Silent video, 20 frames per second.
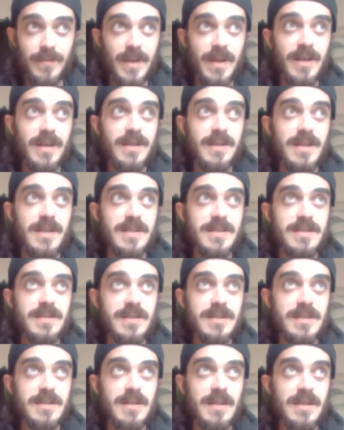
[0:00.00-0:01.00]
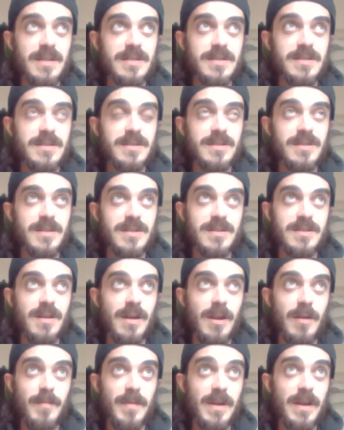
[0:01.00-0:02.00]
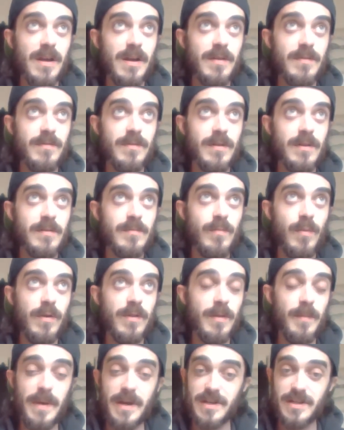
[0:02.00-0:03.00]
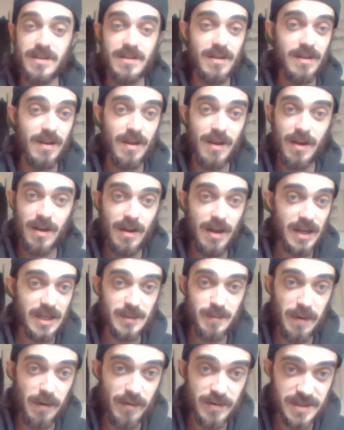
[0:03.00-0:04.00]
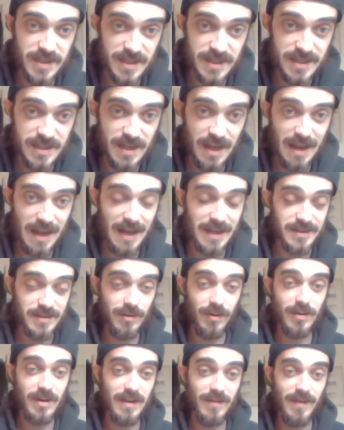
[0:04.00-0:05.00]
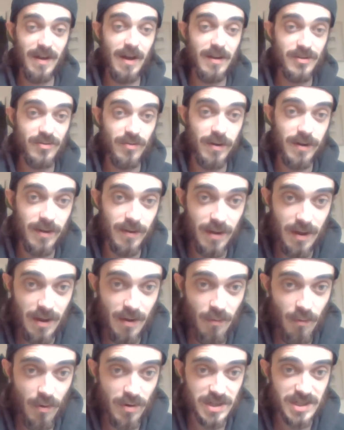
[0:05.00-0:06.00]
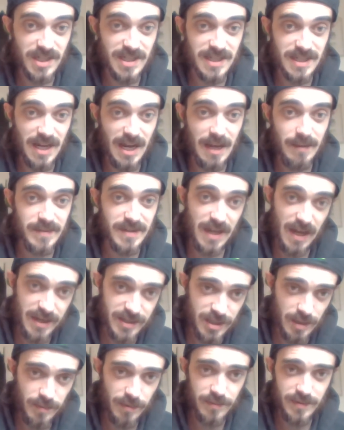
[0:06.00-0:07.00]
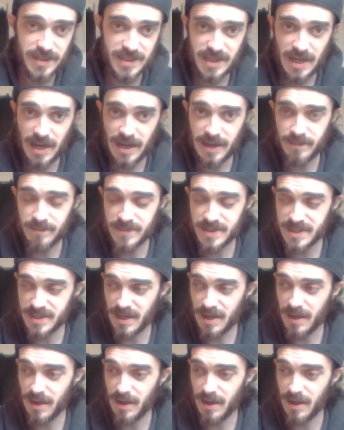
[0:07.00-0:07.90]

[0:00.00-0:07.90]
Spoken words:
it's just going to be one of the best experiences as a hockey fan, trying to watch these games, catch up on these games.